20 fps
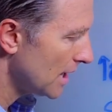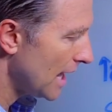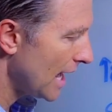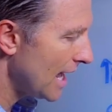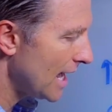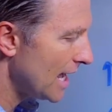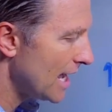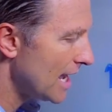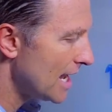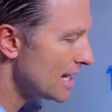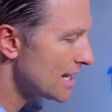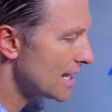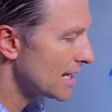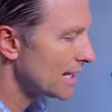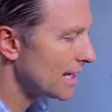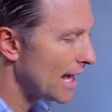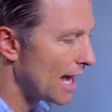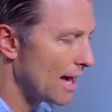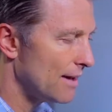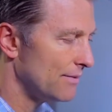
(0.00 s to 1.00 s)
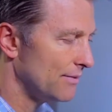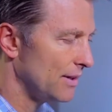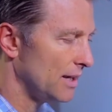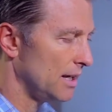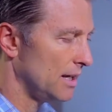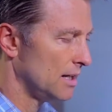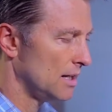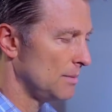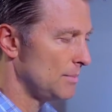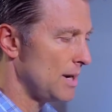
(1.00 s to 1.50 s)
and
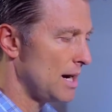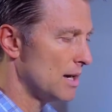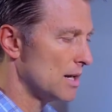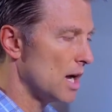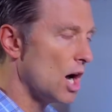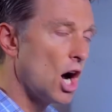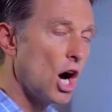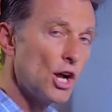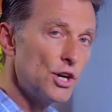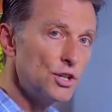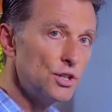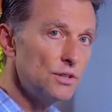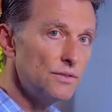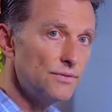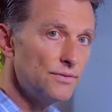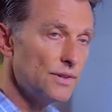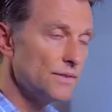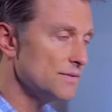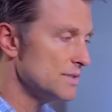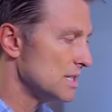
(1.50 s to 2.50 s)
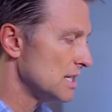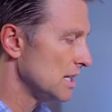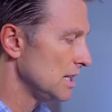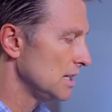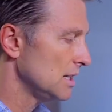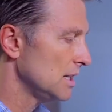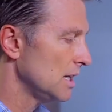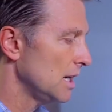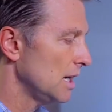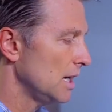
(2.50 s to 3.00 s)
caffeine, about
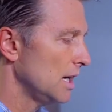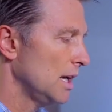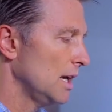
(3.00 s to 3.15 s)
115